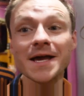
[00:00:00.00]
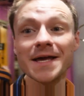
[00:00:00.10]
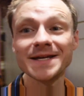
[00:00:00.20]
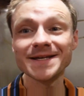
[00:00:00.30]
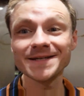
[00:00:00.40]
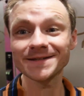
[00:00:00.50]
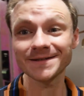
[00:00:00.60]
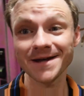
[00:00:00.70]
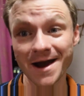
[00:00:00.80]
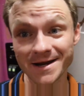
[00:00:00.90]
It is
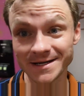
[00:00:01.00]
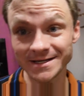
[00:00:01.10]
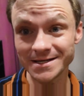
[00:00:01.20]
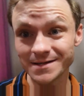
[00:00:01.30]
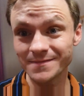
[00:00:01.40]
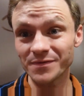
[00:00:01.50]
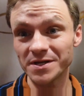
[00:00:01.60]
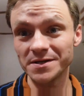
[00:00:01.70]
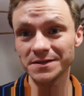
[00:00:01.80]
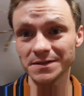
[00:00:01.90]
tiny.
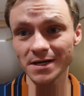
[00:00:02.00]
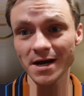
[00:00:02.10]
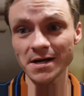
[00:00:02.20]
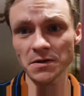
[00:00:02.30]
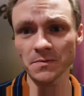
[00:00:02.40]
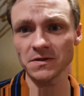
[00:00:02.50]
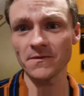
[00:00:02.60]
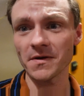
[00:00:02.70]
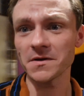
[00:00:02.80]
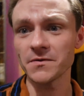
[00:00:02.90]
It is tiny. Let me see
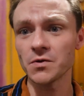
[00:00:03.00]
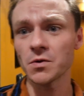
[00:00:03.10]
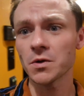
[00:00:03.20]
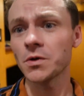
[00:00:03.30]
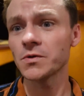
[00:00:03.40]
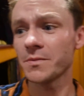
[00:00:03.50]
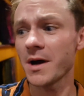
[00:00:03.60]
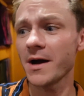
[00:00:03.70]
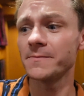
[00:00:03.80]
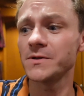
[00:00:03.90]
if I can get the door to close
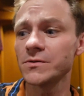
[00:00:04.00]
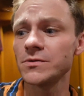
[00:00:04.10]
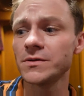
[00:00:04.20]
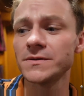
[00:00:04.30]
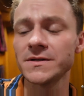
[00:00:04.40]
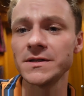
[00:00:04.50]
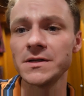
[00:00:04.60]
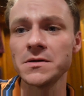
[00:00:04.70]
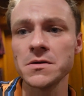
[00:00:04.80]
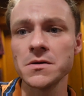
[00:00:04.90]
behind me so you can see.
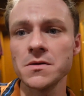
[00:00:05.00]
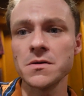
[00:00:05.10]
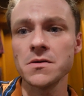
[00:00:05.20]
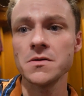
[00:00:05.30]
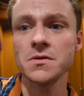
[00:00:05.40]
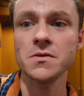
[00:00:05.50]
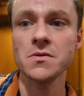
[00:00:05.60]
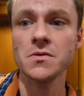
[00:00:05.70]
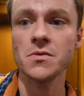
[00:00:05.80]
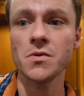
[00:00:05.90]

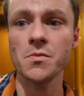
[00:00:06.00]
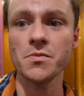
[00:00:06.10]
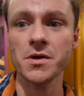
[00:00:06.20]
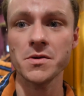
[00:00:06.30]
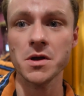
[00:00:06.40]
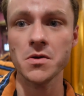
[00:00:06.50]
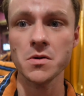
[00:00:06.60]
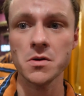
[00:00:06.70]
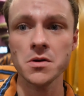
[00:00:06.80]
Oh, there we go.